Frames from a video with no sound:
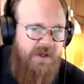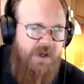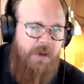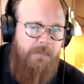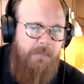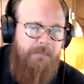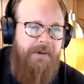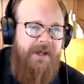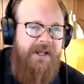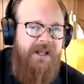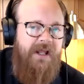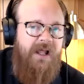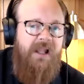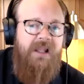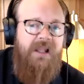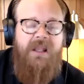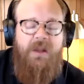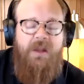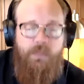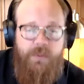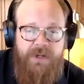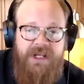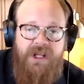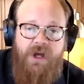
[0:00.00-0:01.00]

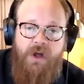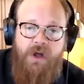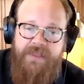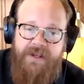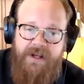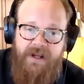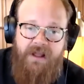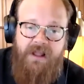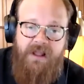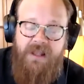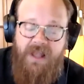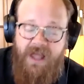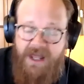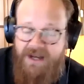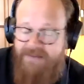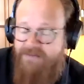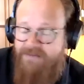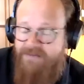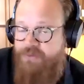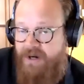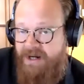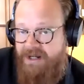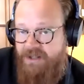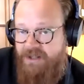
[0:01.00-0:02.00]
But we know that a lot of
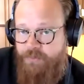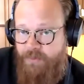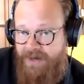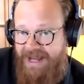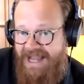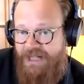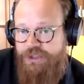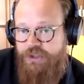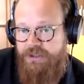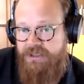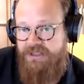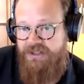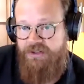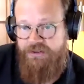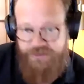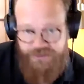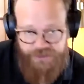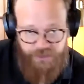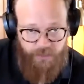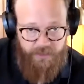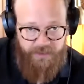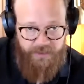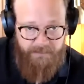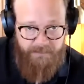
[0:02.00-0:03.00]
his writings were actually
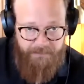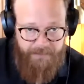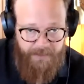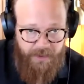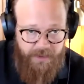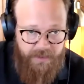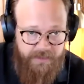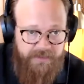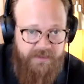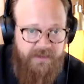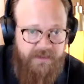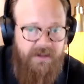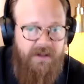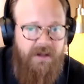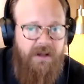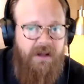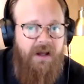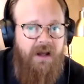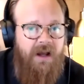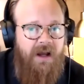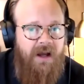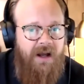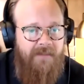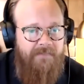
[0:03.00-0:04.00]
destroyed and burned
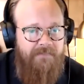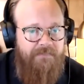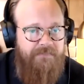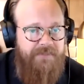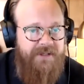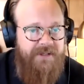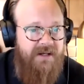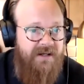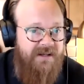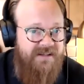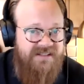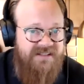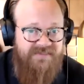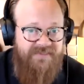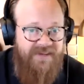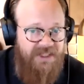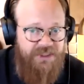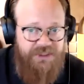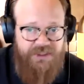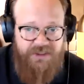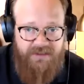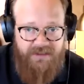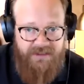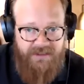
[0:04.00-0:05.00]
because
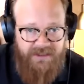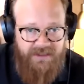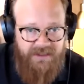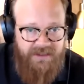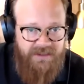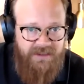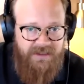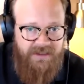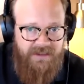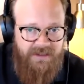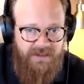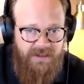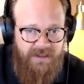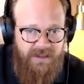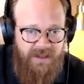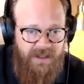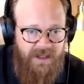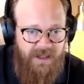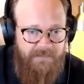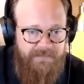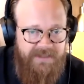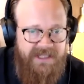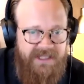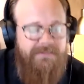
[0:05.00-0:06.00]
eventually
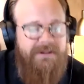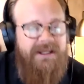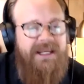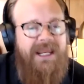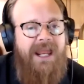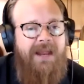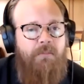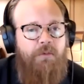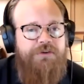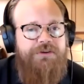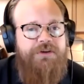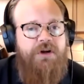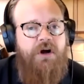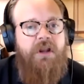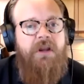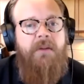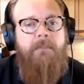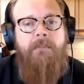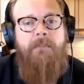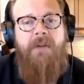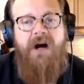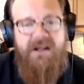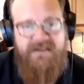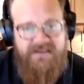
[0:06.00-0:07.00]
he became what's called a
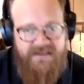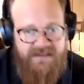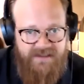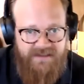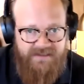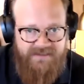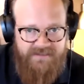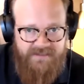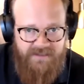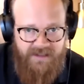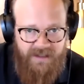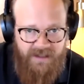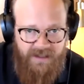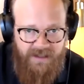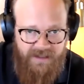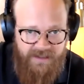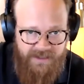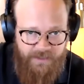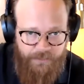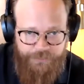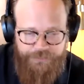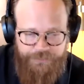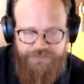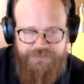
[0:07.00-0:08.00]
Montanist.
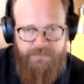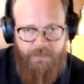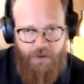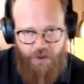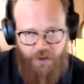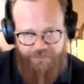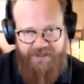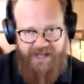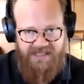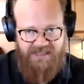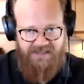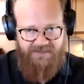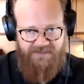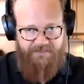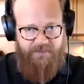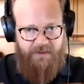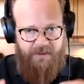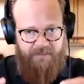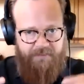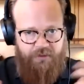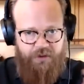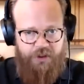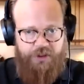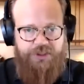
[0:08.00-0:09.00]
It was a small sect
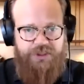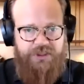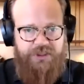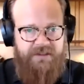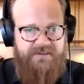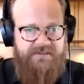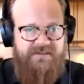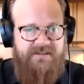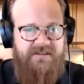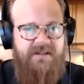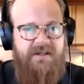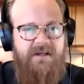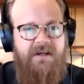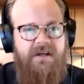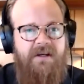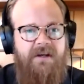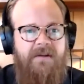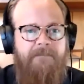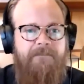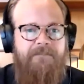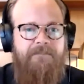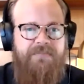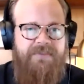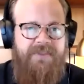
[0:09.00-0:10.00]
of Christians
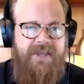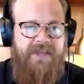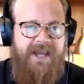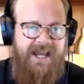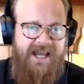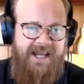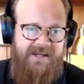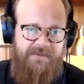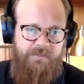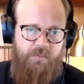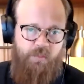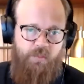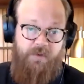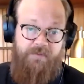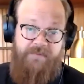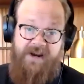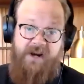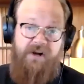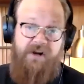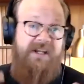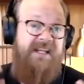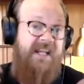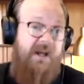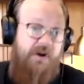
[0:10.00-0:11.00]
that were
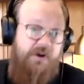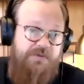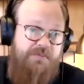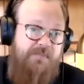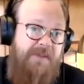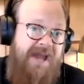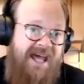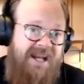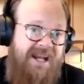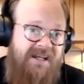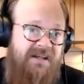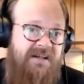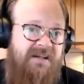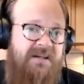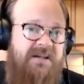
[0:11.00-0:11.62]
very charismatic,